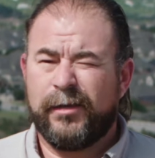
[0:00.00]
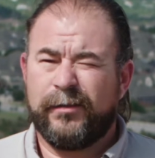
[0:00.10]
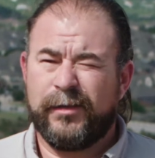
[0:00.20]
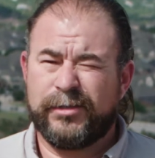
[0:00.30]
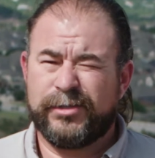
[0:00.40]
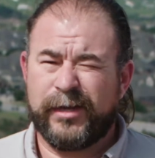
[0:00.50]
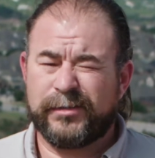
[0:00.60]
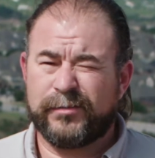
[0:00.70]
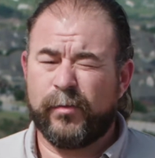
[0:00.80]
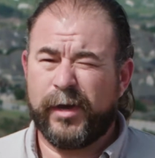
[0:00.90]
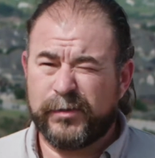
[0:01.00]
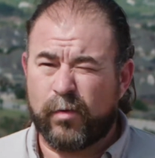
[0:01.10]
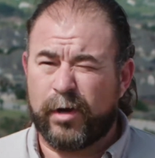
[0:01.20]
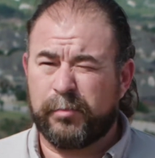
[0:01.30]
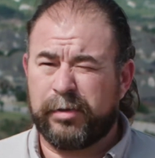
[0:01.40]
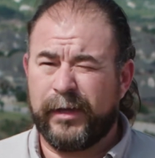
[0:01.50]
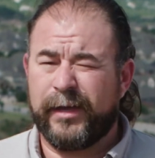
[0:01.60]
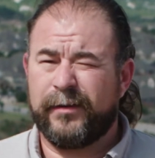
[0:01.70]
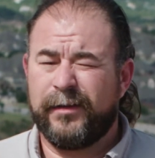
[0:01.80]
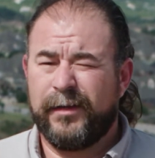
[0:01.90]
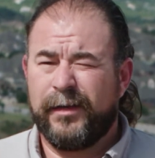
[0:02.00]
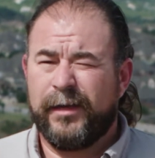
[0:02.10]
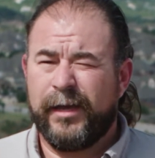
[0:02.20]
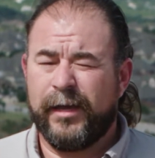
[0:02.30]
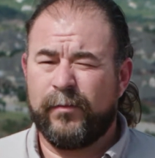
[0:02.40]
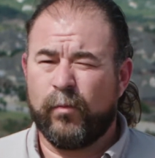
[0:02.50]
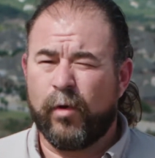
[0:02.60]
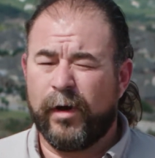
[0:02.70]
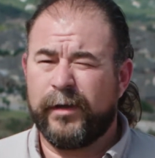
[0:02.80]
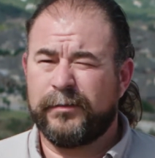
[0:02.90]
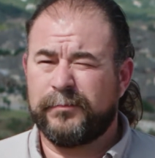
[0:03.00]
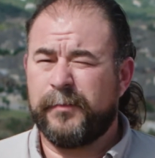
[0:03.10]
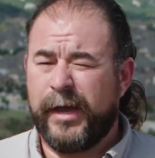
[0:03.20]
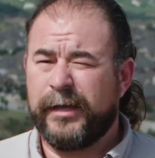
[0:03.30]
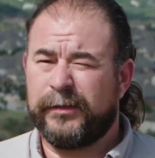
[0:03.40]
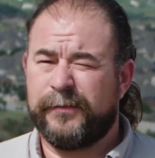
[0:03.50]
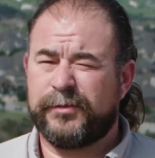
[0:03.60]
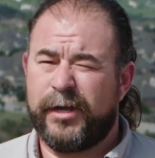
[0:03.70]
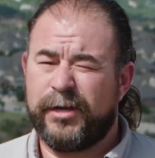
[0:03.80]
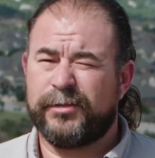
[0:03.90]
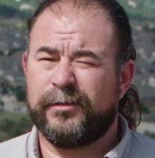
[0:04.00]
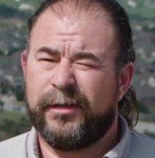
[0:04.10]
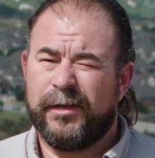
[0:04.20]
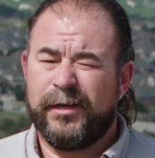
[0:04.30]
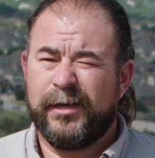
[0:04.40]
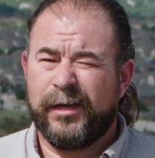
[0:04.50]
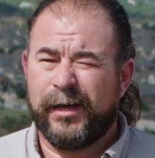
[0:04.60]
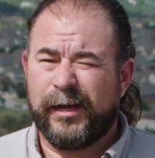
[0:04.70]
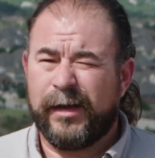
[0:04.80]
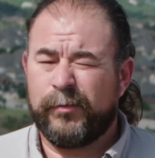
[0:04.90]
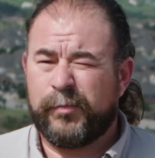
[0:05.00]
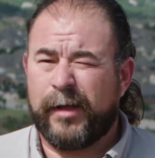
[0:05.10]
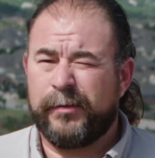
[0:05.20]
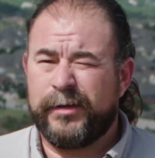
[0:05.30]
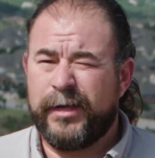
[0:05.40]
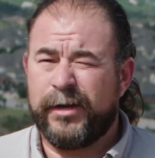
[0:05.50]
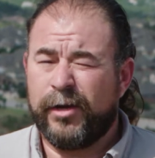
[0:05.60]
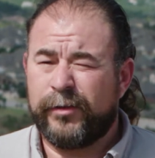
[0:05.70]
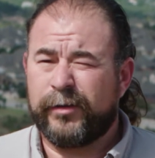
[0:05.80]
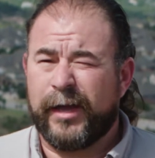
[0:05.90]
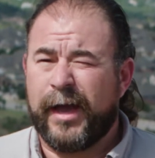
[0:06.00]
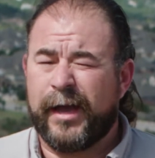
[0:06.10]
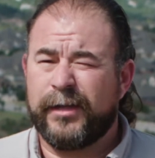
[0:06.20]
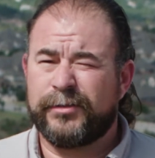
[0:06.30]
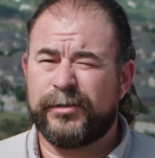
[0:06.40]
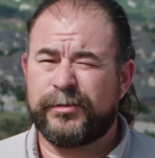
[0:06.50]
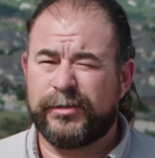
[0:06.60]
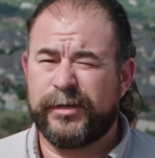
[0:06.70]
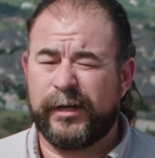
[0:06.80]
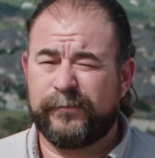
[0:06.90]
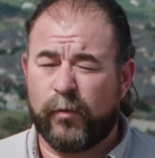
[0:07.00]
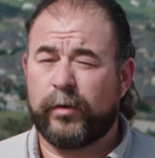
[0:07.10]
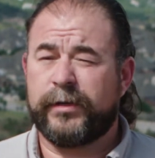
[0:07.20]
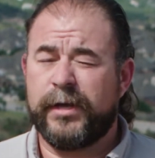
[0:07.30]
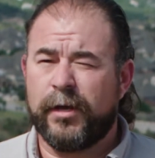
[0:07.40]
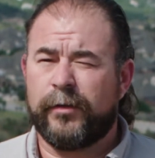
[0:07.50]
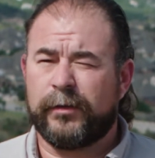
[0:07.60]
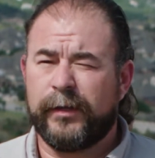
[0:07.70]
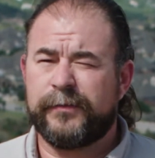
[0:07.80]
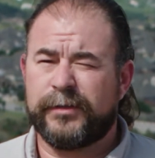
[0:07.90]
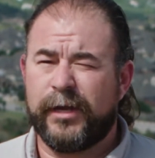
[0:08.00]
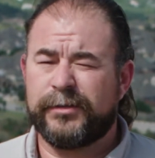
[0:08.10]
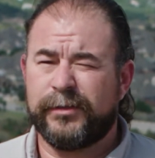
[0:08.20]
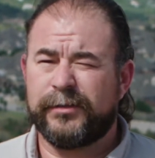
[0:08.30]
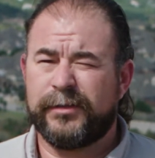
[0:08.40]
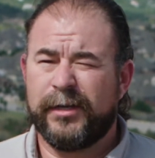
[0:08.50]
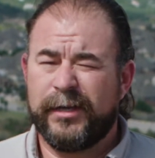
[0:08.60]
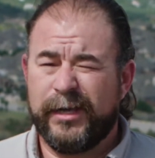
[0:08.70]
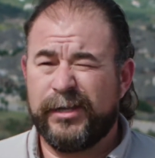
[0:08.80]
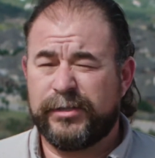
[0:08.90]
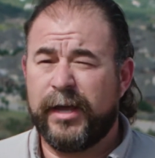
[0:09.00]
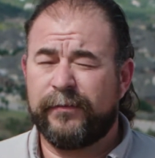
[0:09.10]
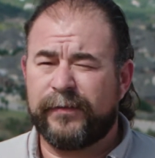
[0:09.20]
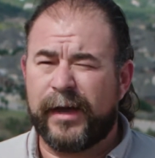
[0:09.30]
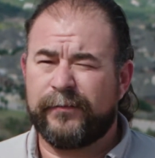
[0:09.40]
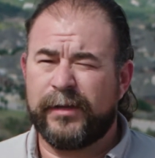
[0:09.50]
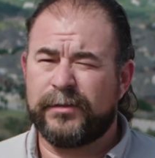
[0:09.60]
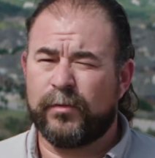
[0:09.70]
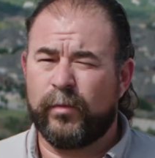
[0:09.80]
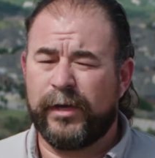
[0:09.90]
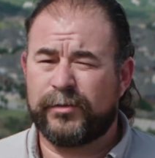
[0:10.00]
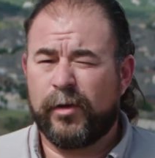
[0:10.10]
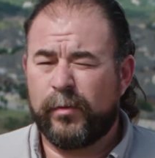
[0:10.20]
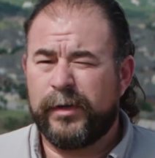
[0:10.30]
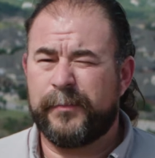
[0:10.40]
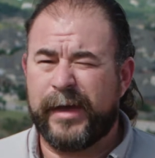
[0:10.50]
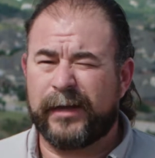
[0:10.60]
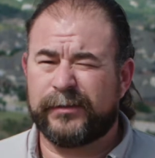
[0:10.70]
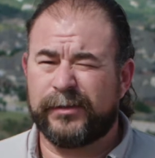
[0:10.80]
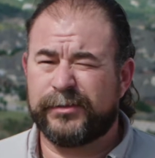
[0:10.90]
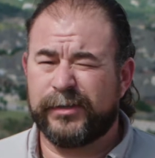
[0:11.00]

that checks the wastewater plant and one main lift station, I would probably need another guy just to check 14 other lift stations each day, 5 days a week. So it would impact us